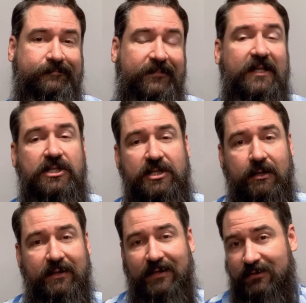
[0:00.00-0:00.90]
Let's
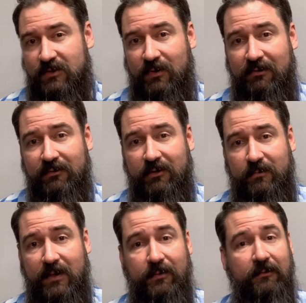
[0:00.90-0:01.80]
share that this week with other
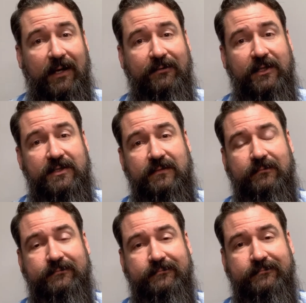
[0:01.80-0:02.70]
people around us.
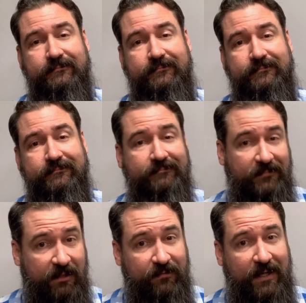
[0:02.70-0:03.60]

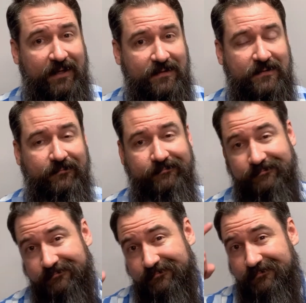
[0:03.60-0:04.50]
Love you guys.
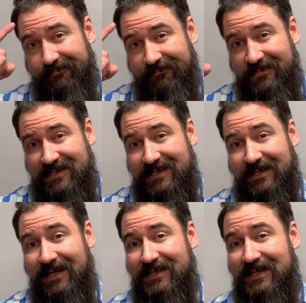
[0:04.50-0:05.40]
See you
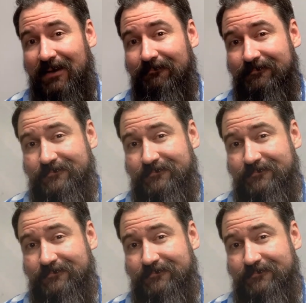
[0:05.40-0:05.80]
next time.